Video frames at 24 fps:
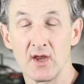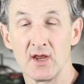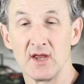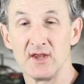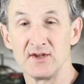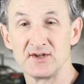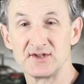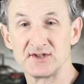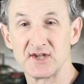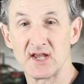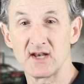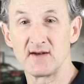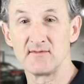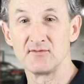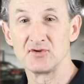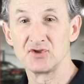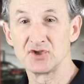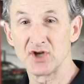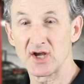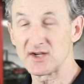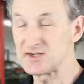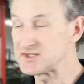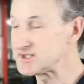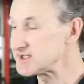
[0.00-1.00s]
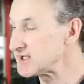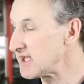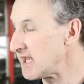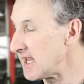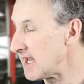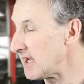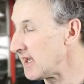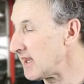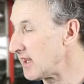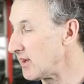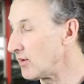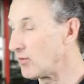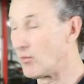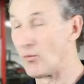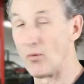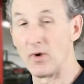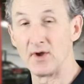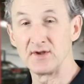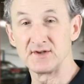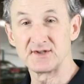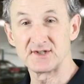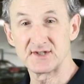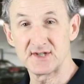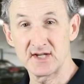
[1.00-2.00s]
Instead of just scanning
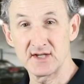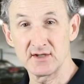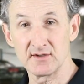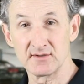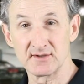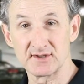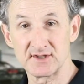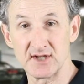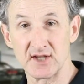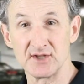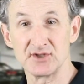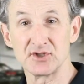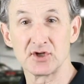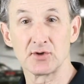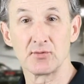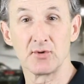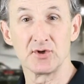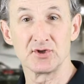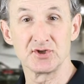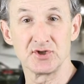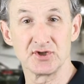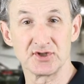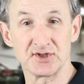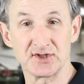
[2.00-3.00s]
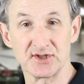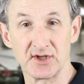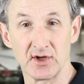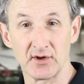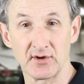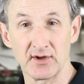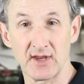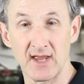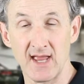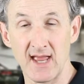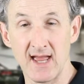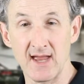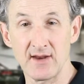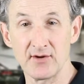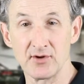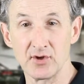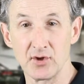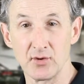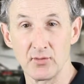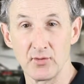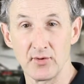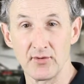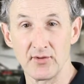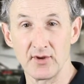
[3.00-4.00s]
one single sensor, which you still can
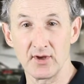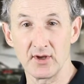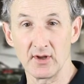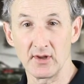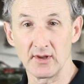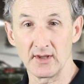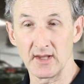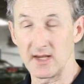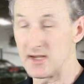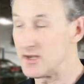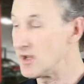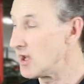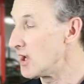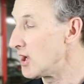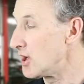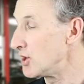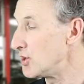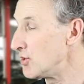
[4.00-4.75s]
do with the Elite,